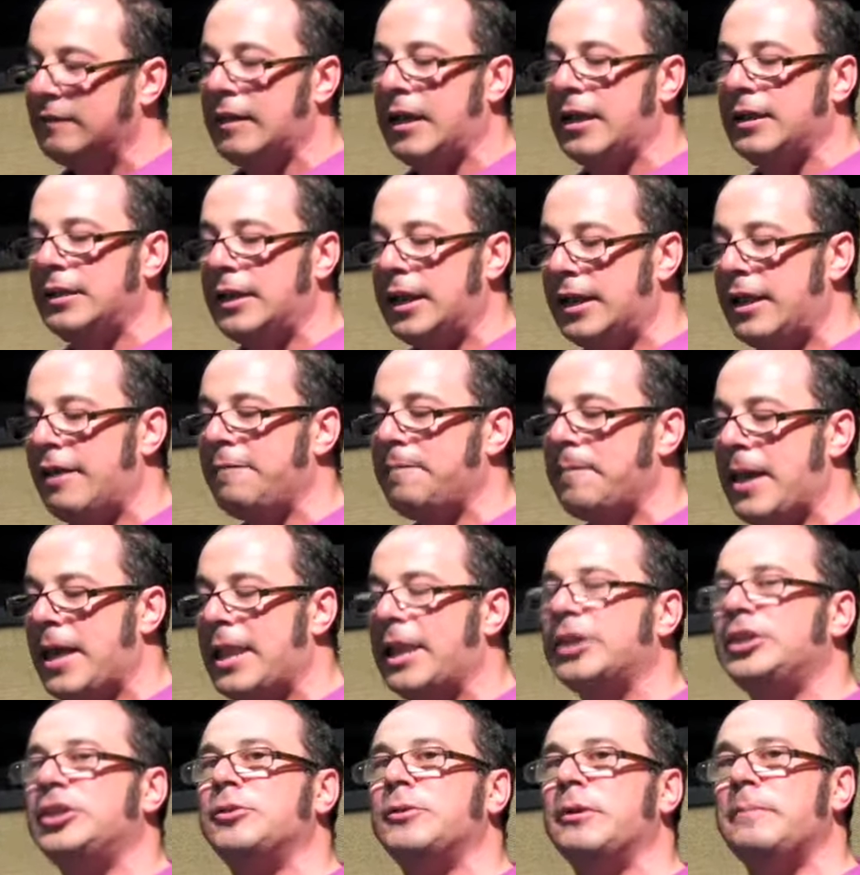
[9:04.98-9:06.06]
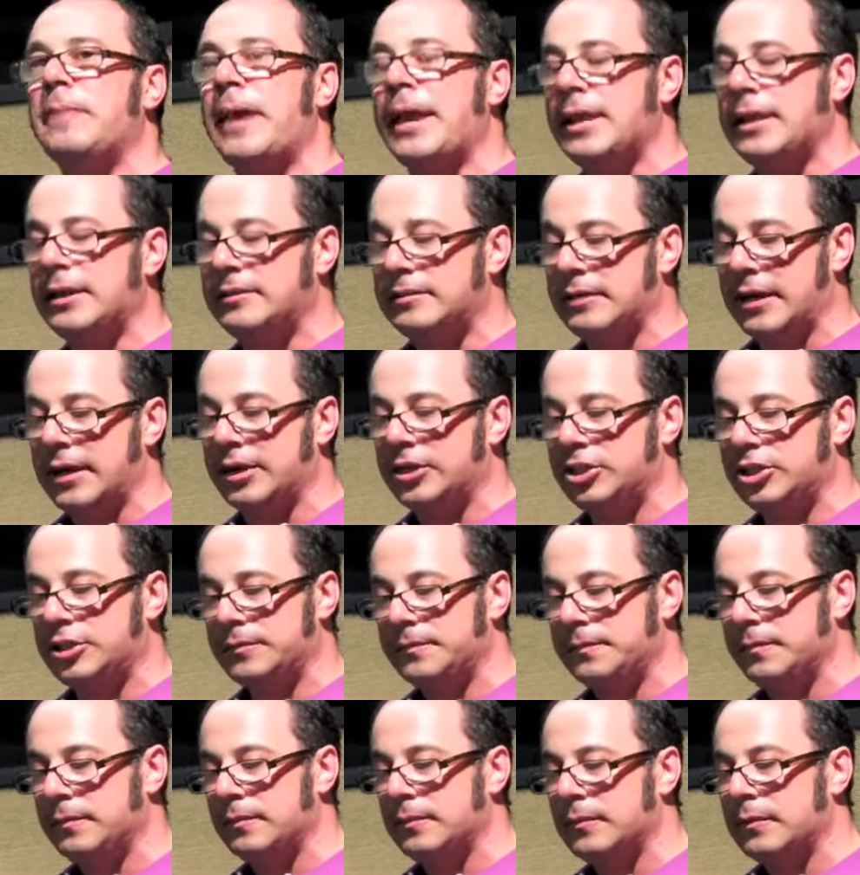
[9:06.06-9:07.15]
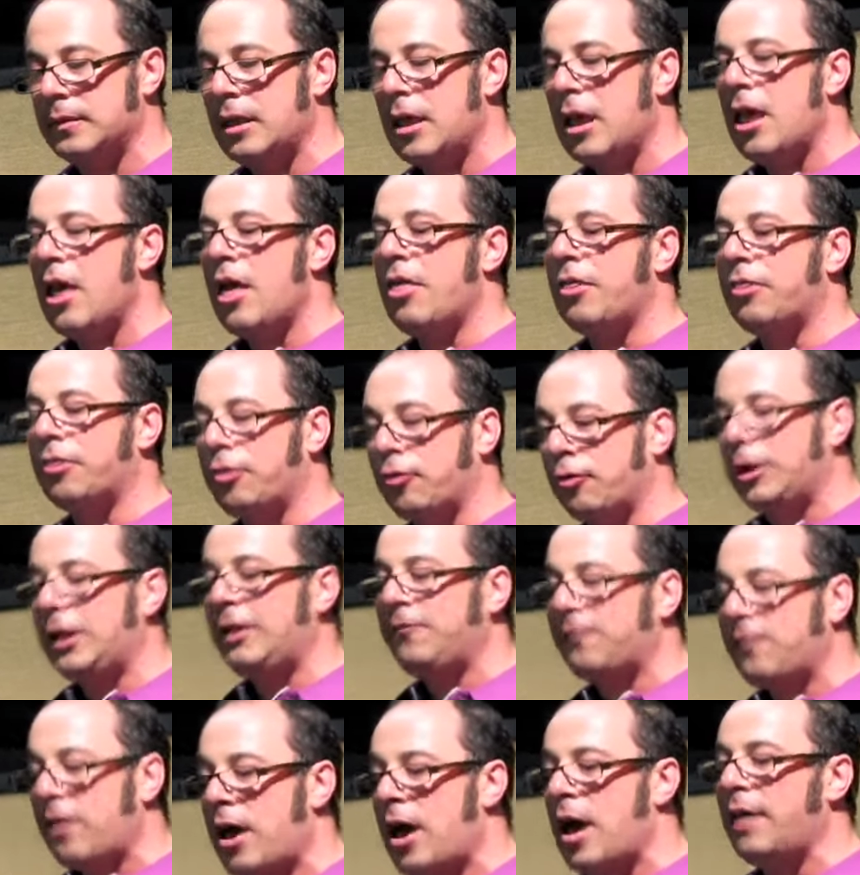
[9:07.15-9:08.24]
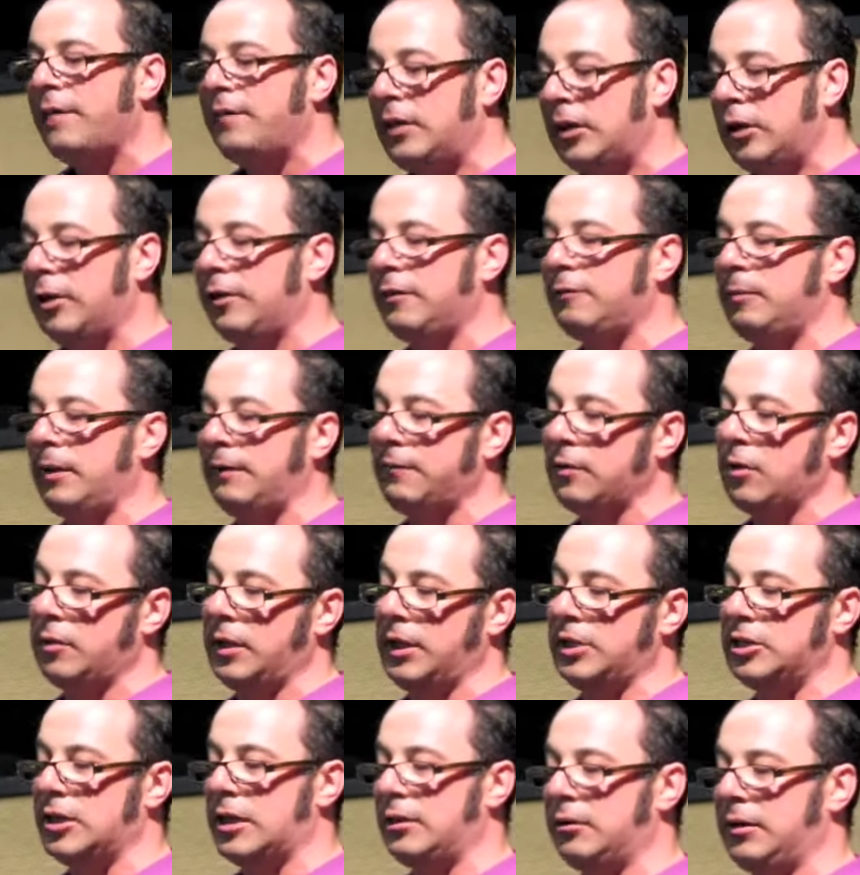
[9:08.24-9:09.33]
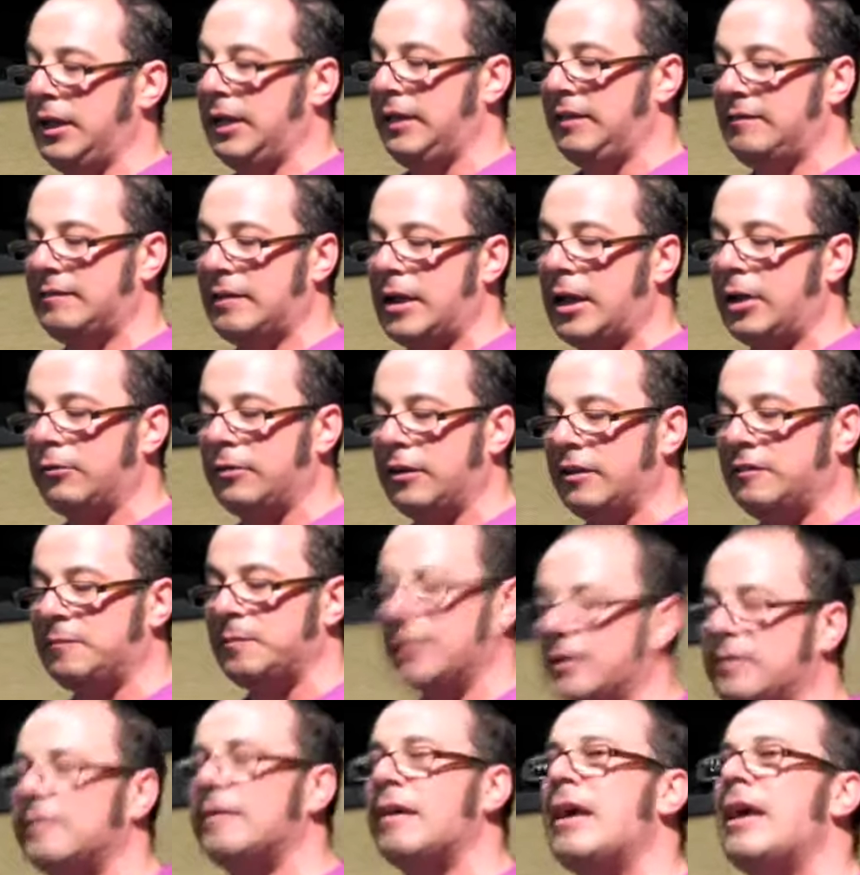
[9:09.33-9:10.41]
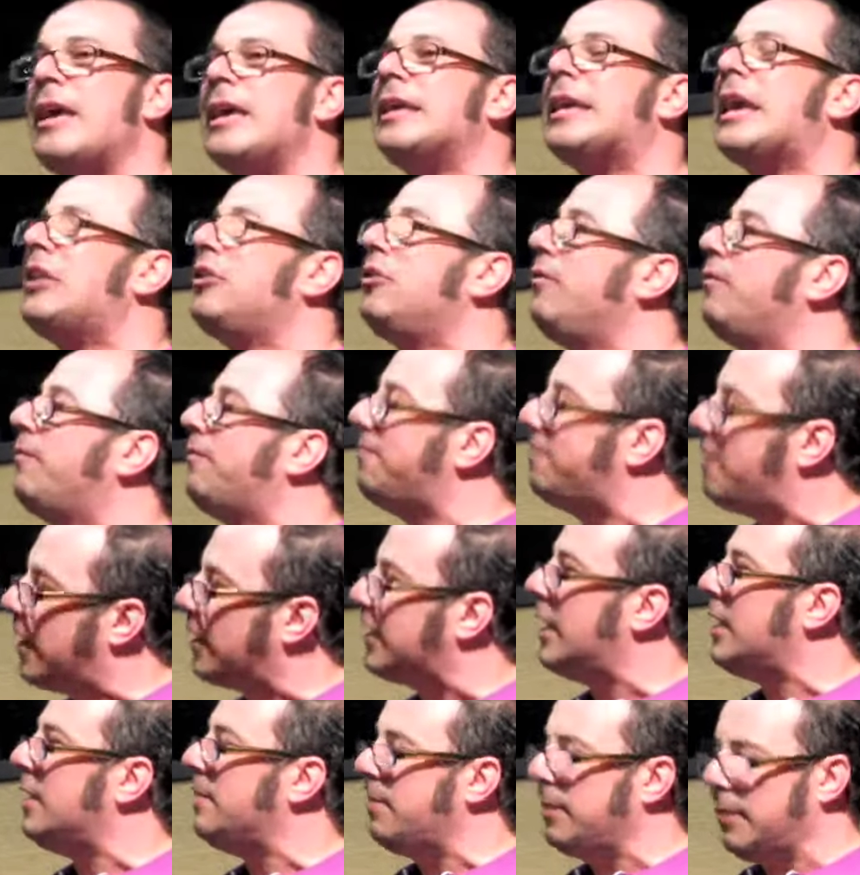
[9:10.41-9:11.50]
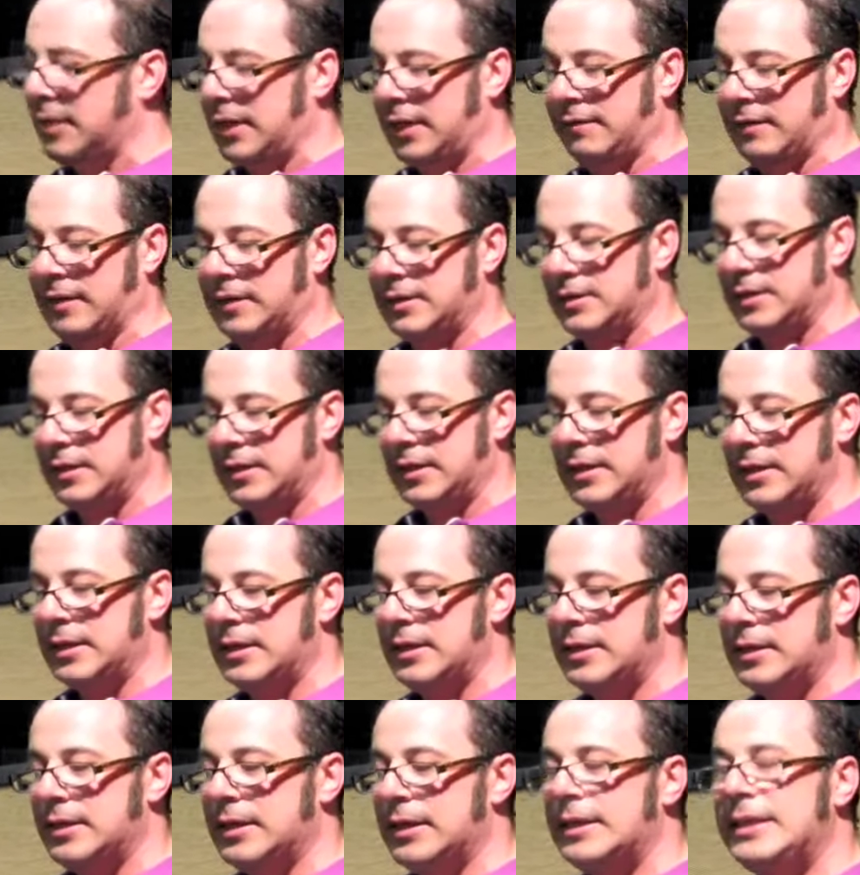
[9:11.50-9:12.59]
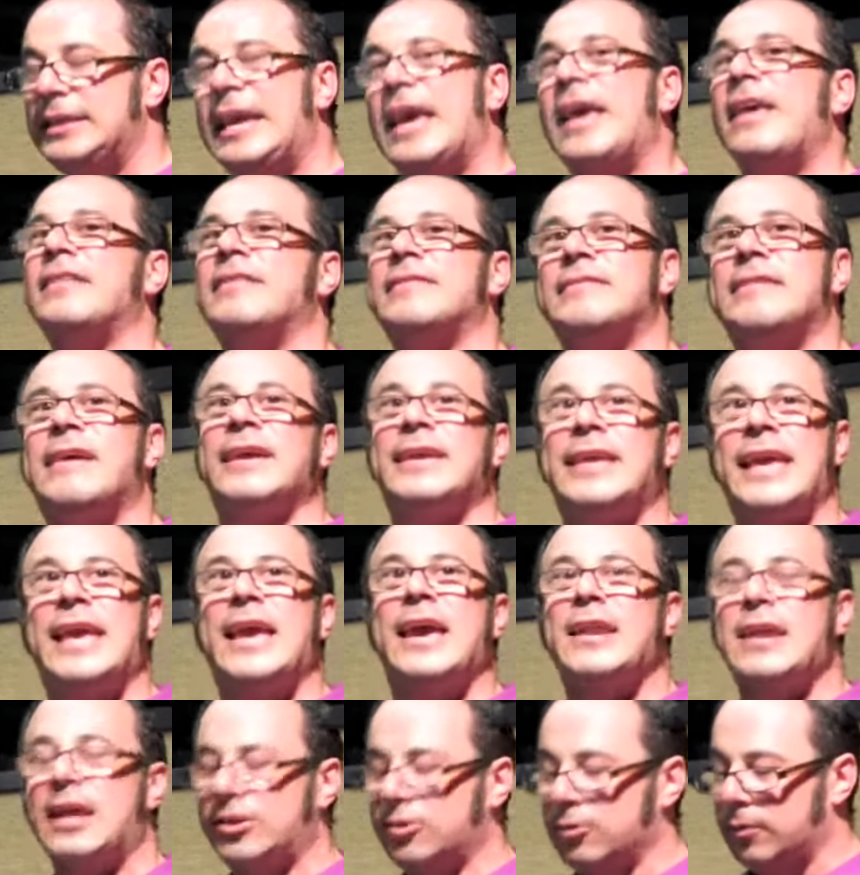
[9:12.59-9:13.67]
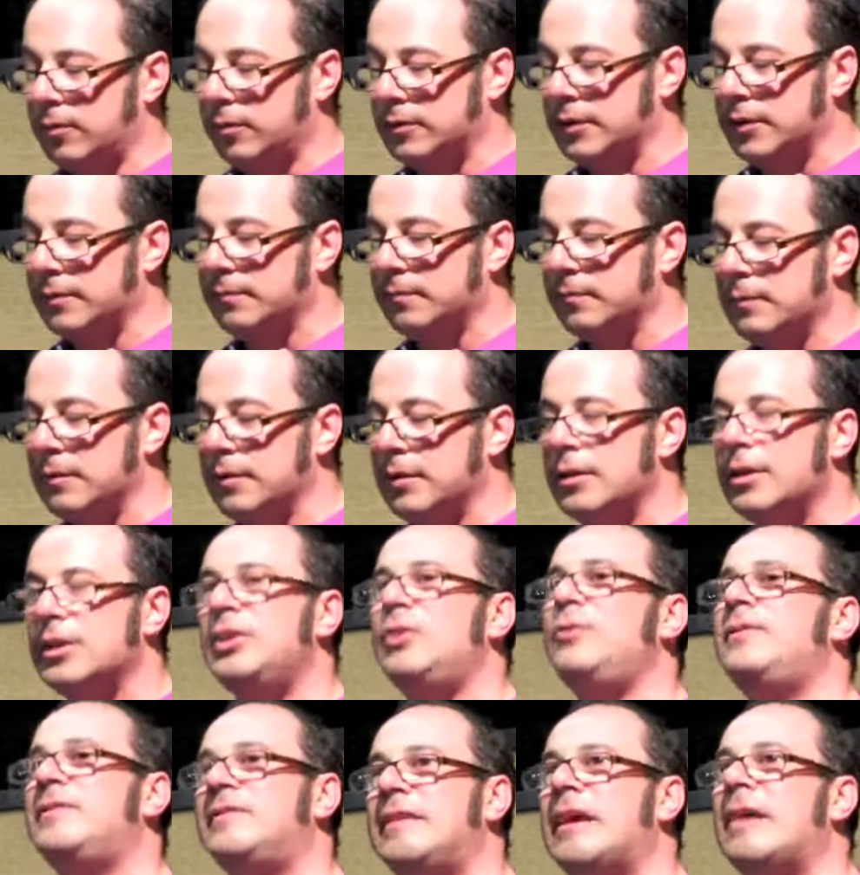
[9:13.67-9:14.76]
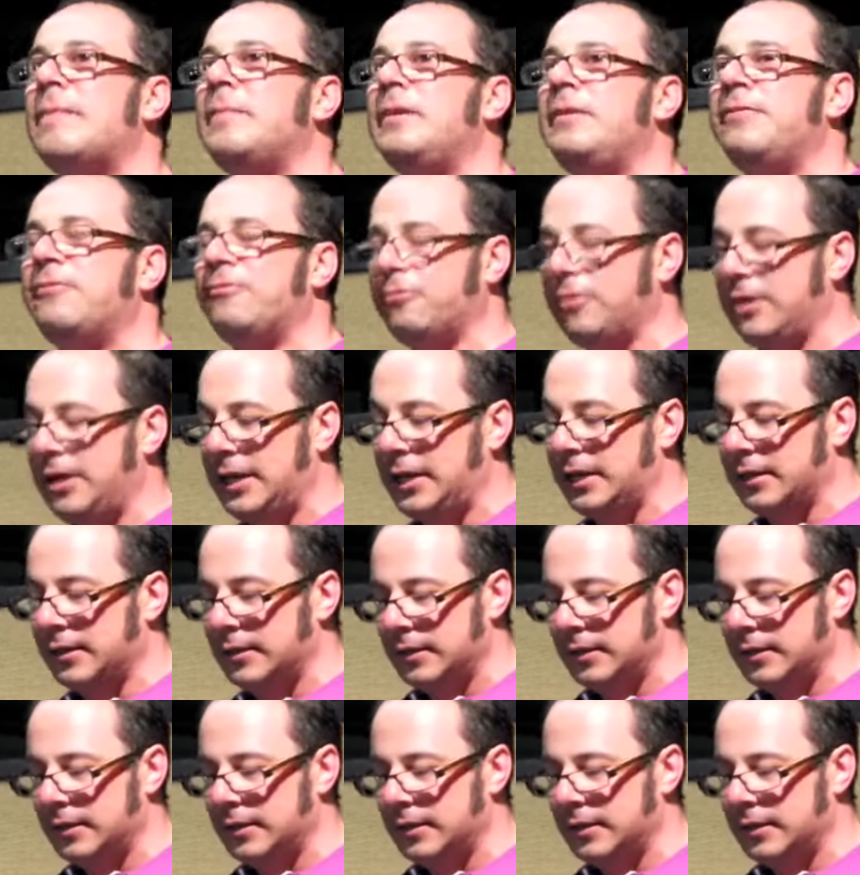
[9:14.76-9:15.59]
and yet have managed to remain in touch. 35 years we've known each other, he said at Christmas. Can you fucking believe it? Yes, I can, I told him. You set me free.